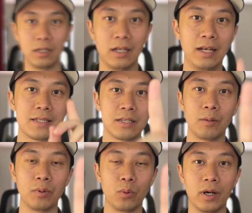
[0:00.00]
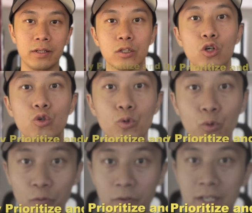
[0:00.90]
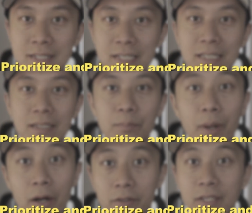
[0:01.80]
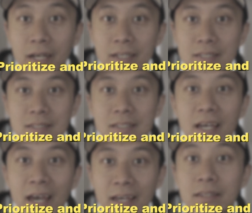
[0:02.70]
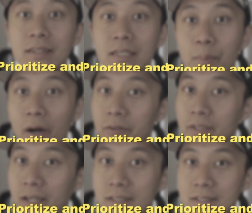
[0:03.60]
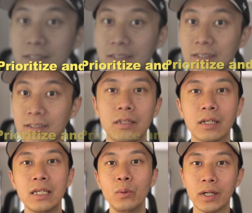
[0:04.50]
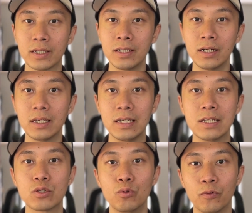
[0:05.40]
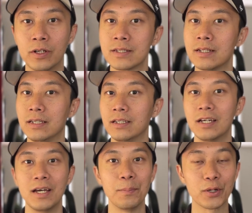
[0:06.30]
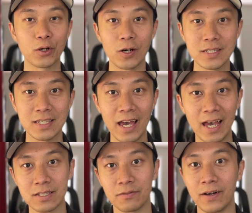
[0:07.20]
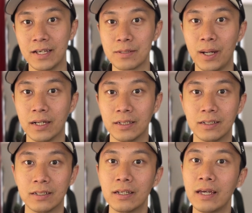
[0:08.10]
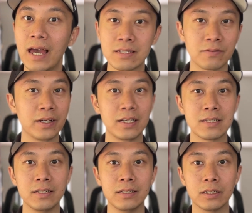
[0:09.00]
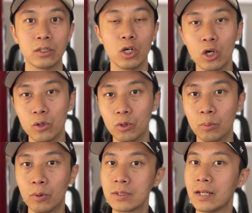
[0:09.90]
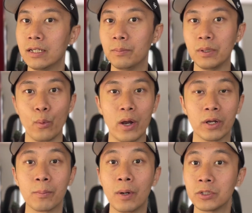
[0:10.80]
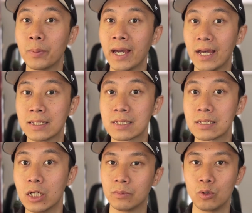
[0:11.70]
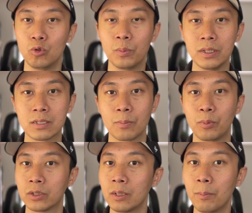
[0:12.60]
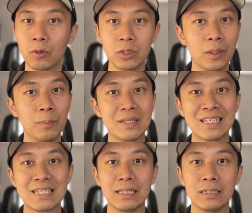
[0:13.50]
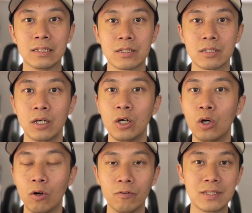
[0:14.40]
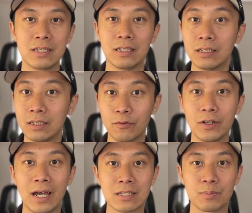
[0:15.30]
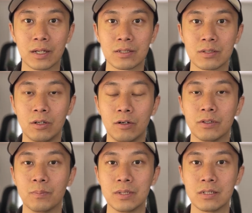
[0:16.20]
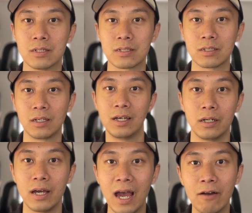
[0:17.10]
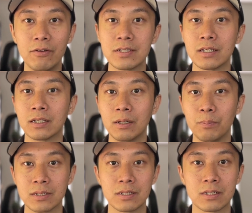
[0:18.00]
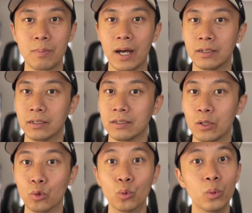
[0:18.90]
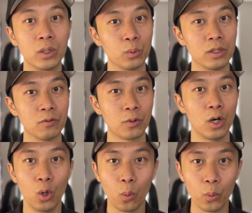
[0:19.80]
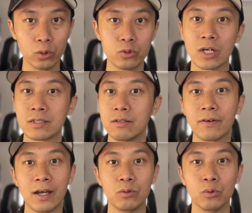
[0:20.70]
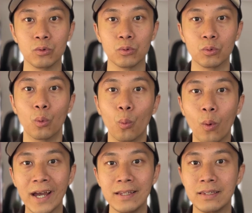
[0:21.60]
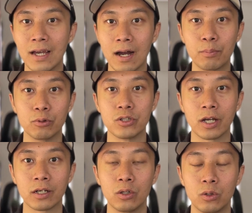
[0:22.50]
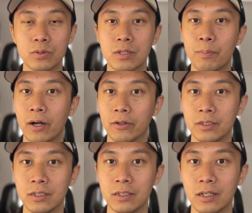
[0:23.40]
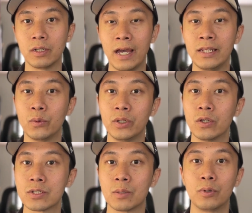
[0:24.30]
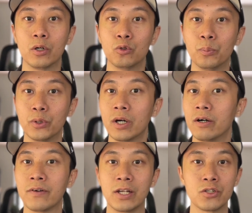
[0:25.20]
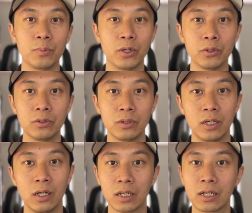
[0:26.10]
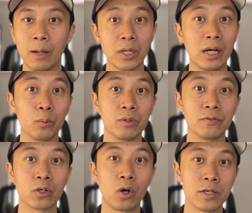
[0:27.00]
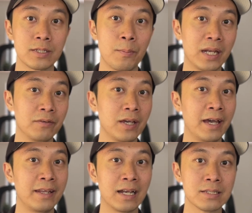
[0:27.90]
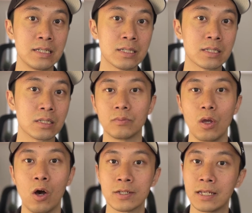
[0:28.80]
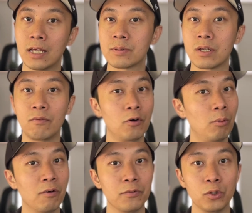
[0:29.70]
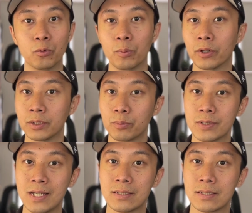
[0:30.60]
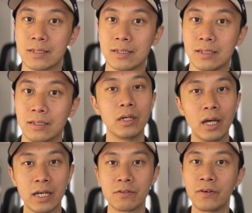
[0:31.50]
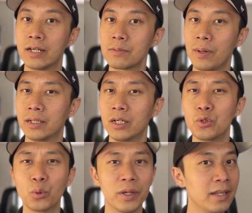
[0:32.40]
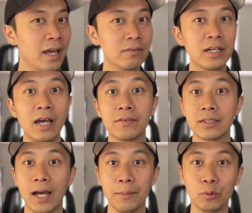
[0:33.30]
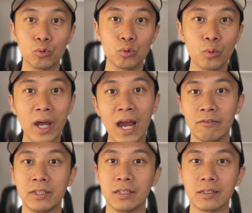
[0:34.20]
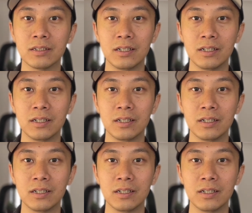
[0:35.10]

Lesson number 1. Ruthlessly prioritize and deprioritize. The keyword here is ruthlessly because as a finance partner, as a finance leader, you'll most likely be wearing multiple hats. You'll be supporting multiple business leaders, overseeing different aspects of the business. Every single business partner that you work with will justify to you why their project holds the priority, and they will need your support to build out a financial model, coming up with a cost and benefit analysis, or set up some form of new reporting process. As a finance partner, you will never have the time to do everything,